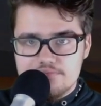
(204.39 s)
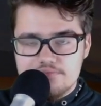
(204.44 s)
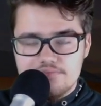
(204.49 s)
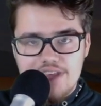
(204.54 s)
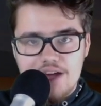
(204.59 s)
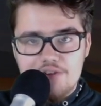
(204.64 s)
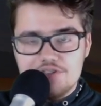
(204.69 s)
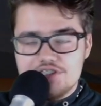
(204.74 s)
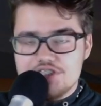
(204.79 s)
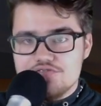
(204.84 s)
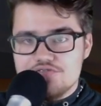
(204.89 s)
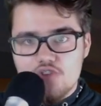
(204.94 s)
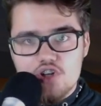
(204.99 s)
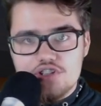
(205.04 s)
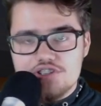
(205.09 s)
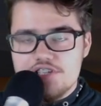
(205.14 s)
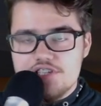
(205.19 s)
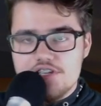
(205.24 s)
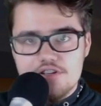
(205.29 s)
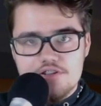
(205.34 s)
That was his
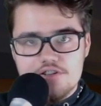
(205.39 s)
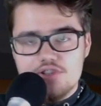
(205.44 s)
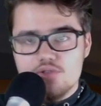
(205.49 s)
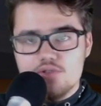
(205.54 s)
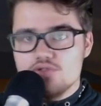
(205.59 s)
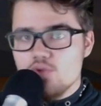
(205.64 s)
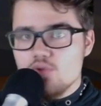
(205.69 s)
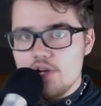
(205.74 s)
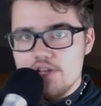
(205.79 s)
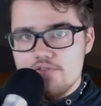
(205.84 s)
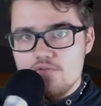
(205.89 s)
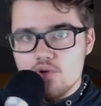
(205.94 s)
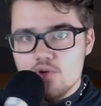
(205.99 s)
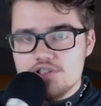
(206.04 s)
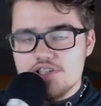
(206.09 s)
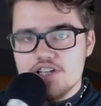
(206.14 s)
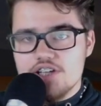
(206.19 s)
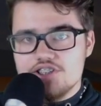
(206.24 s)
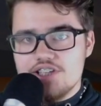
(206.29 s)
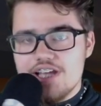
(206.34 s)
first year. He threw 24
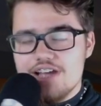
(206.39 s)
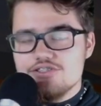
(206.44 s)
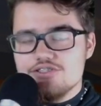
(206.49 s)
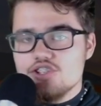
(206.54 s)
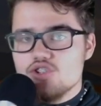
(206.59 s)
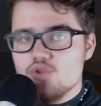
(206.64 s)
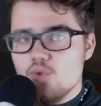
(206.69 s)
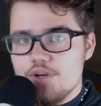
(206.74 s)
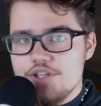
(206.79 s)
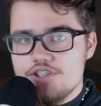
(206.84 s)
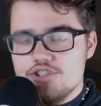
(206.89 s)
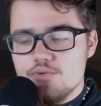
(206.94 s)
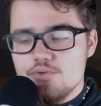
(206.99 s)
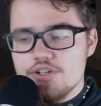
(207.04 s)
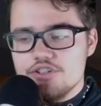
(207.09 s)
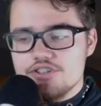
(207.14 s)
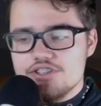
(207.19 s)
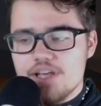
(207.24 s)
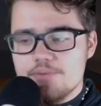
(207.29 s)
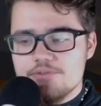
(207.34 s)
touchdowns and 22
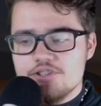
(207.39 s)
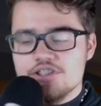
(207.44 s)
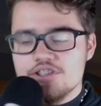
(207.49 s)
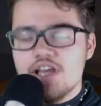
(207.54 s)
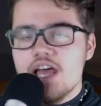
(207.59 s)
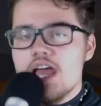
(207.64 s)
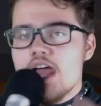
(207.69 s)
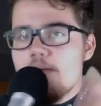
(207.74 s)
interceptions.